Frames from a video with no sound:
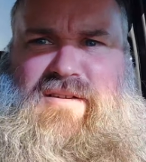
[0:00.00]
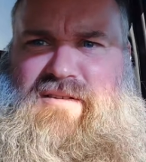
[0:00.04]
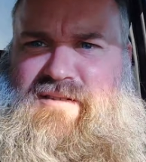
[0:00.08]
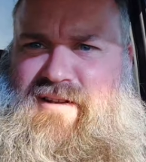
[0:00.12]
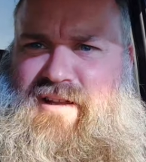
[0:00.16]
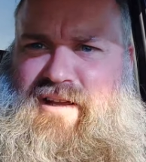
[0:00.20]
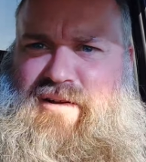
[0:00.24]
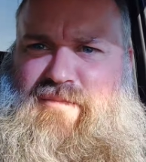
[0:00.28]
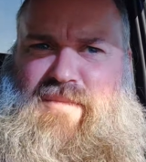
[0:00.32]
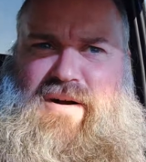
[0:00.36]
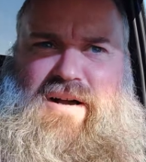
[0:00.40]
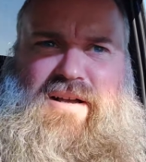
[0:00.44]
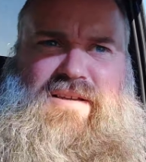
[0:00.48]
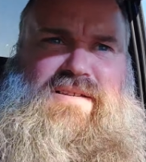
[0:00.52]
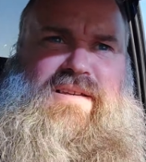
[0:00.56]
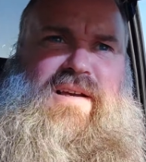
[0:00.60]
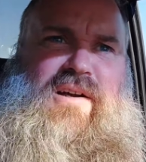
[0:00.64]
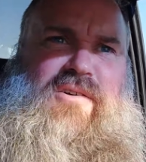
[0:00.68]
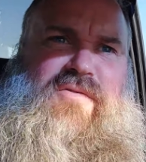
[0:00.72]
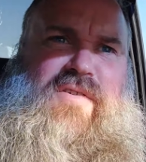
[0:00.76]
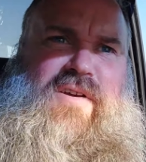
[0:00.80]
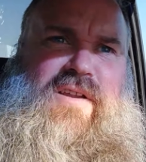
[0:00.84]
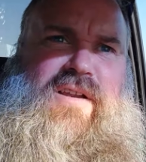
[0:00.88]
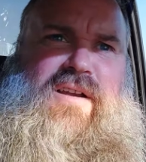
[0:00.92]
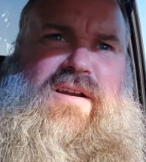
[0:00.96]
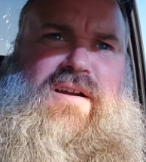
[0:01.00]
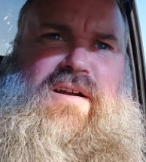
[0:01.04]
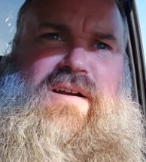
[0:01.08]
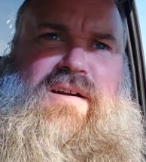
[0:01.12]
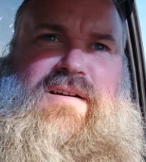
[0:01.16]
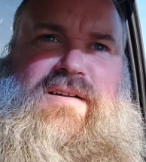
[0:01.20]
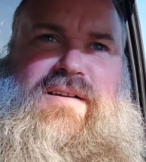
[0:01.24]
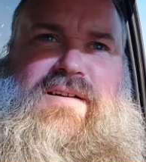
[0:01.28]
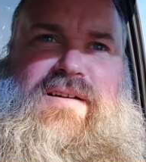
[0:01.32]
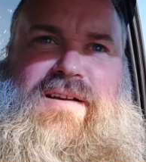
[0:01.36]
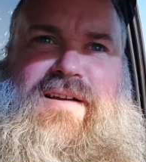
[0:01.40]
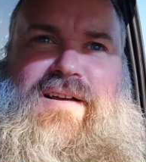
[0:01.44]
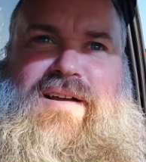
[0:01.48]
to sneak myself in here
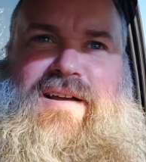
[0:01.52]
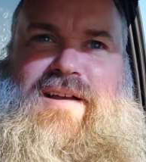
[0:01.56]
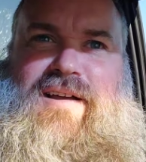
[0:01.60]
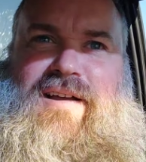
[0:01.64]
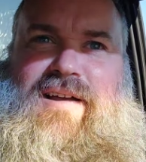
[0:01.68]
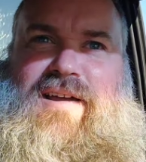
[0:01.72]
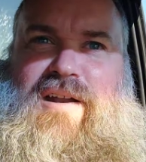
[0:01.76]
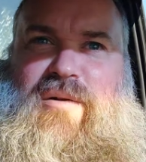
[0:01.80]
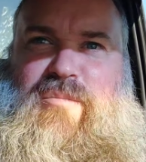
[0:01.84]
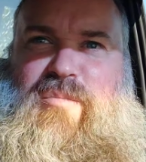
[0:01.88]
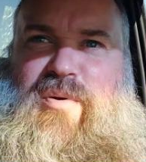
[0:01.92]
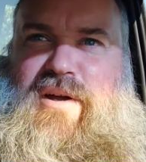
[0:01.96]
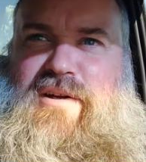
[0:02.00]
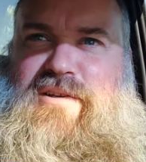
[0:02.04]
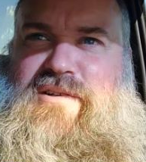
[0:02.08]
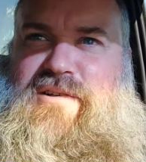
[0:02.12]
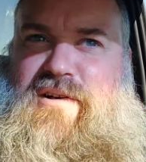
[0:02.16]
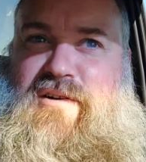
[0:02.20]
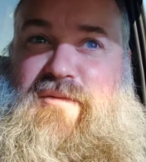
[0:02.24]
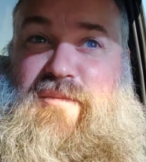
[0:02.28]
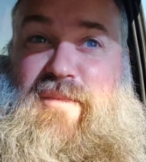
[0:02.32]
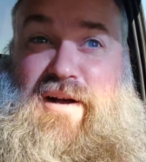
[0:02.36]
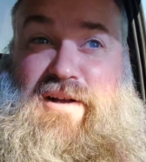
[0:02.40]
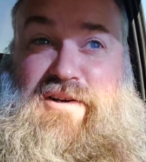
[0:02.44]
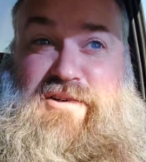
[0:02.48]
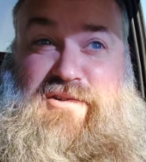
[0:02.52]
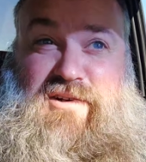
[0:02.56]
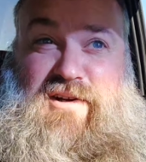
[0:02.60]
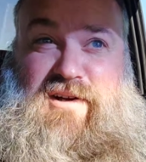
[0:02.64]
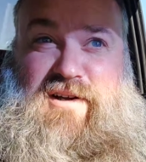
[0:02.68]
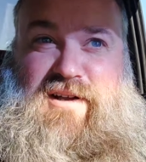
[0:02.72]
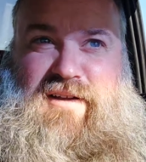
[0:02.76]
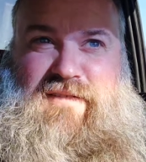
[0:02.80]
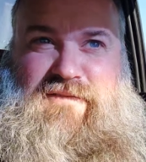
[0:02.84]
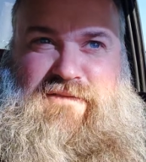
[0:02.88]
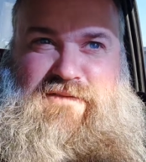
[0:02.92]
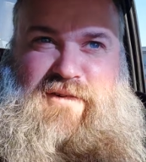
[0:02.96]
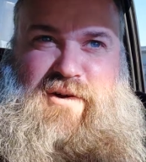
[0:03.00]
and get a picture of my
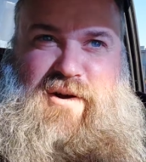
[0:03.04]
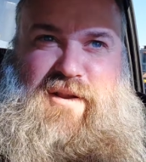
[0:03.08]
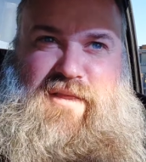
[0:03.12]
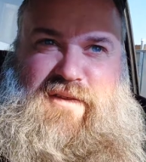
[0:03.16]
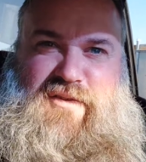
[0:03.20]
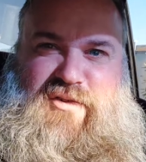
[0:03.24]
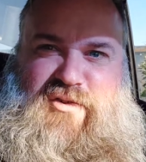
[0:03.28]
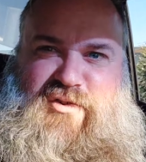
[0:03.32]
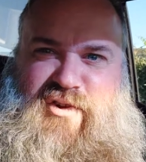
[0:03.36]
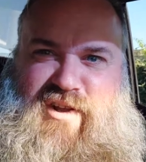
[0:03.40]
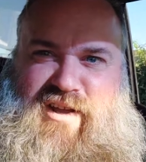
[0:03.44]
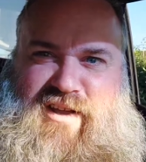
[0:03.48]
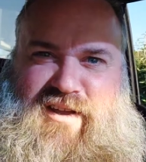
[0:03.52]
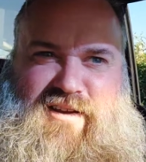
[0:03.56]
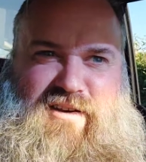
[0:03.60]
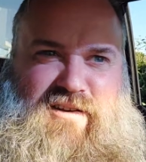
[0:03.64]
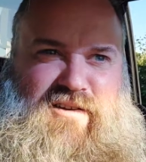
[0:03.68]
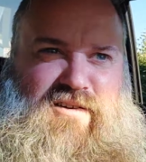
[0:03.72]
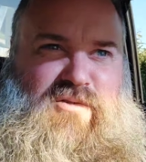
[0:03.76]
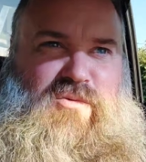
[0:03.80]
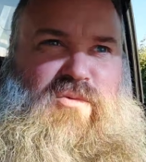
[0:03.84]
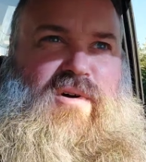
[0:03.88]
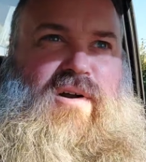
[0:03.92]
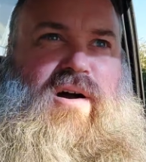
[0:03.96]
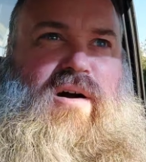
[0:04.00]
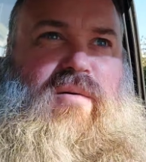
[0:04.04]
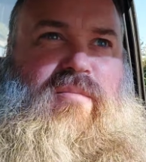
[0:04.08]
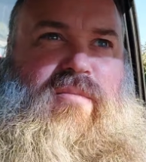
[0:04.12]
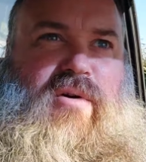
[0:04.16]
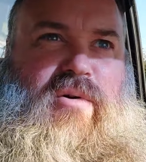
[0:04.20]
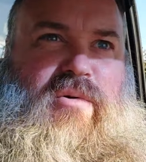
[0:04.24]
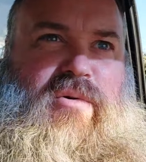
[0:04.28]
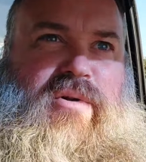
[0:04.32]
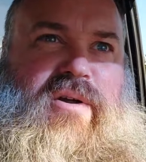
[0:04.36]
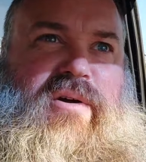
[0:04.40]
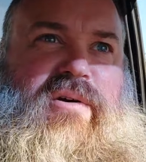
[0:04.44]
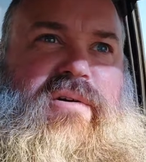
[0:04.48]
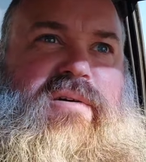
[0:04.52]
truck in front of the stage, is what I'm
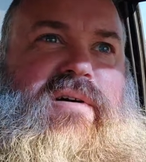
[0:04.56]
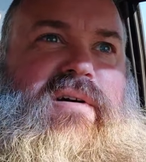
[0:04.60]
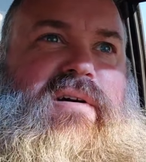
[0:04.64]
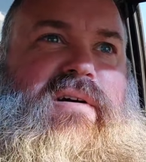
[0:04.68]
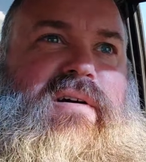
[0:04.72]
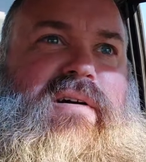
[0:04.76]
going to do.